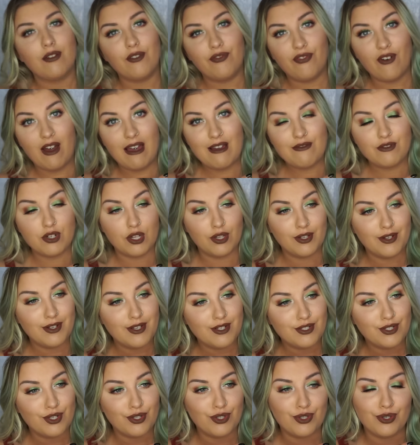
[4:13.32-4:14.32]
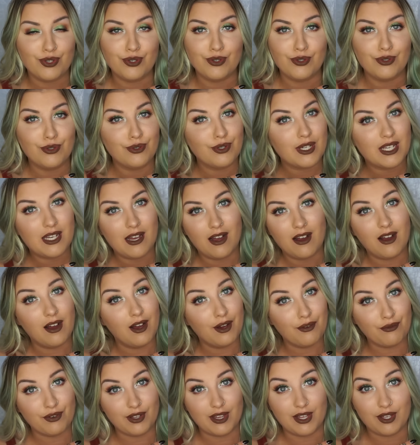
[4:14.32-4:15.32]
For $5, you
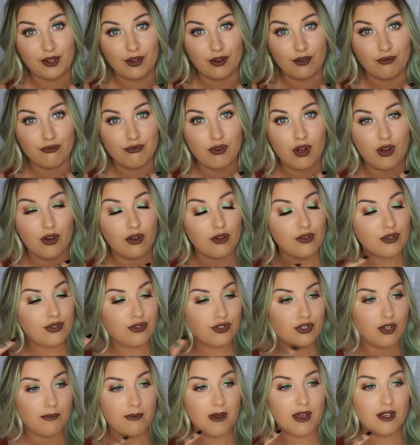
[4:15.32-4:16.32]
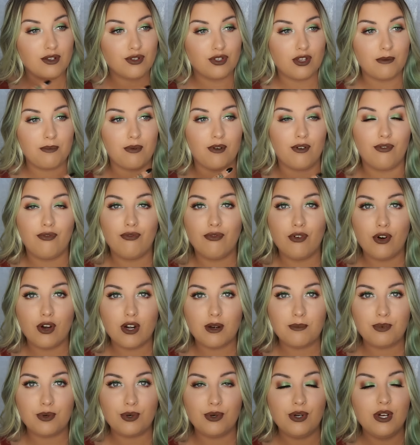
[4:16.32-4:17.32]
can't really go wrong. Super, super
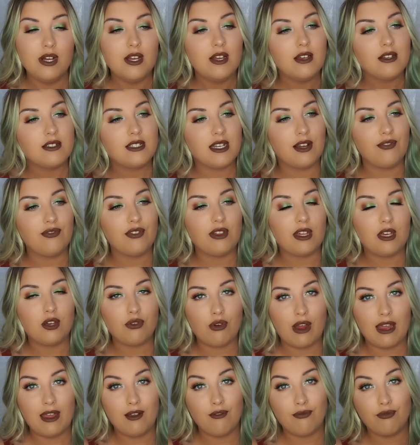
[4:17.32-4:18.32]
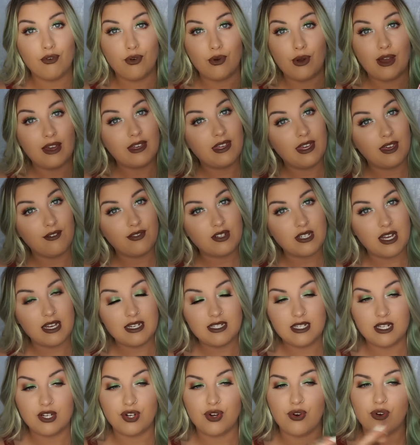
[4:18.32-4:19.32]
affordable. Definitely great for a gift
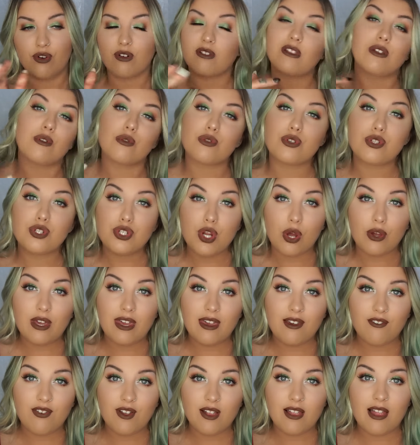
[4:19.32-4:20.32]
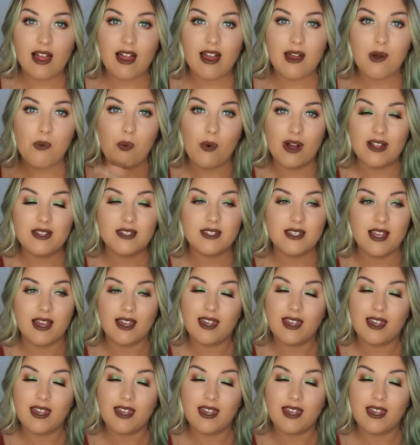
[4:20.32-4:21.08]
idea or a little stocking filler once